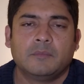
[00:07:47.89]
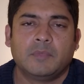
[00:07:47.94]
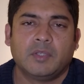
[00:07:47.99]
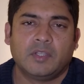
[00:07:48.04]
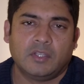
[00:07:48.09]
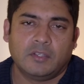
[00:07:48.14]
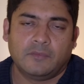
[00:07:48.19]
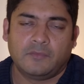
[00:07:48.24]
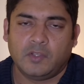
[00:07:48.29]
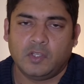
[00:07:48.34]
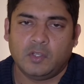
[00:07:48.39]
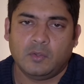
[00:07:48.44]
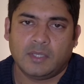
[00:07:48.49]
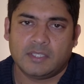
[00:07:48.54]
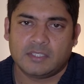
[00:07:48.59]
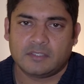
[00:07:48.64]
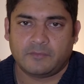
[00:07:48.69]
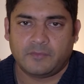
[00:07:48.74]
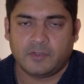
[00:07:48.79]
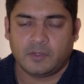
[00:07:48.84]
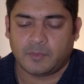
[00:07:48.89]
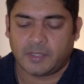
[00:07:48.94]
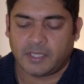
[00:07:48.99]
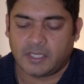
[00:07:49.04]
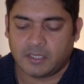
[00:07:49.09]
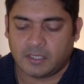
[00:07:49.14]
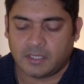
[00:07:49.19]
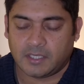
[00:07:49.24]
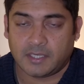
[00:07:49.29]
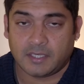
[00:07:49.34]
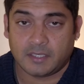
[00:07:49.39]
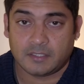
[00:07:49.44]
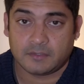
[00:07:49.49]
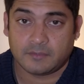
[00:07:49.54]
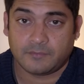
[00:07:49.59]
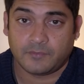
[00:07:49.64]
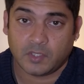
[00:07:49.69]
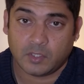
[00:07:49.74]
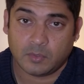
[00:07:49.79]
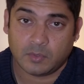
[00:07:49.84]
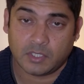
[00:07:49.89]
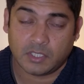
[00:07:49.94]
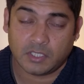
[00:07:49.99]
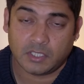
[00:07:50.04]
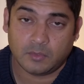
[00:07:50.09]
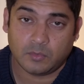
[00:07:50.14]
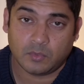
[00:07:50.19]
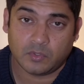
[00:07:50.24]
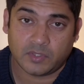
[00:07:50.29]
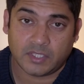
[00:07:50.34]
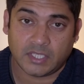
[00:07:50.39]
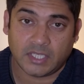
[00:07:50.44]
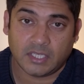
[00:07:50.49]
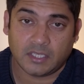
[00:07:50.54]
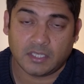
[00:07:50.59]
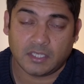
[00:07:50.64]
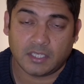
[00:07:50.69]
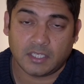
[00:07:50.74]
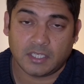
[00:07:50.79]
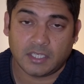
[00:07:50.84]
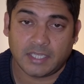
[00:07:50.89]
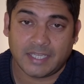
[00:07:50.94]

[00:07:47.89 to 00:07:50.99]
But if you, as a filmmaker and as a viewer, you want the